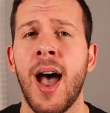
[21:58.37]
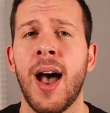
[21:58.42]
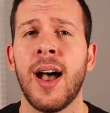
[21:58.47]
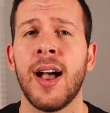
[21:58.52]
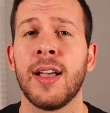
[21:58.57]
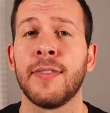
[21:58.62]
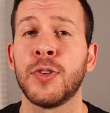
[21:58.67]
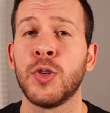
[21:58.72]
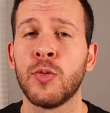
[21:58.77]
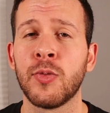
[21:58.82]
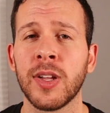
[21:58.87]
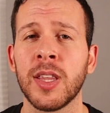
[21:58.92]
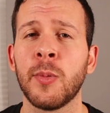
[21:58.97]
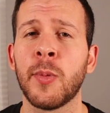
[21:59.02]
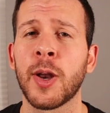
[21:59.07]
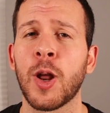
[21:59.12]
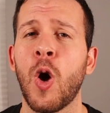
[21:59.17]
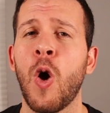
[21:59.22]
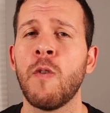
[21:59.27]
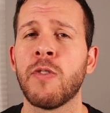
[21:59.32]
Uh, if you really
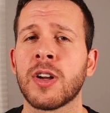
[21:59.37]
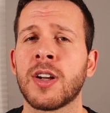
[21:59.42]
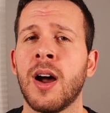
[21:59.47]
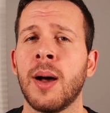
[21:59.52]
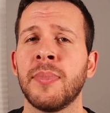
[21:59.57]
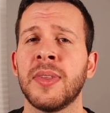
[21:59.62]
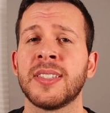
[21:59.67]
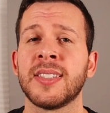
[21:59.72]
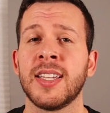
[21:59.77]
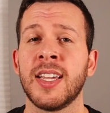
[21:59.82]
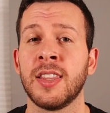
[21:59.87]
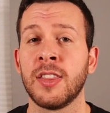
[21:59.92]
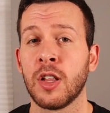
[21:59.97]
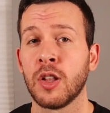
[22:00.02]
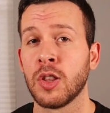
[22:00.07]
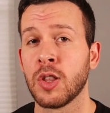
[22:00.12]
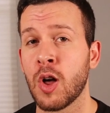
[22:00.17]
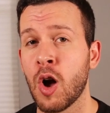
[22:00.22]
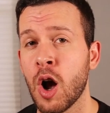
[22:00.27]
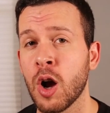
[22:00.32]
want to overcome this in the
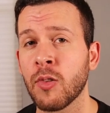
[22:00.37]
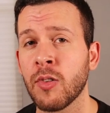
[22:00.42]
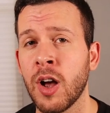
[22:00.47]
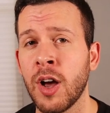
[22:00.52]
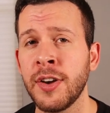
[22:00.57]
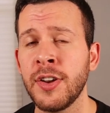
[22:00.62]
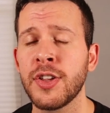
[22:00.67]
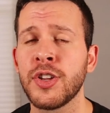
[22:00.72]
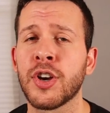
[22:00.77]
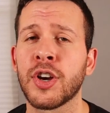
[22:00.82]
long run,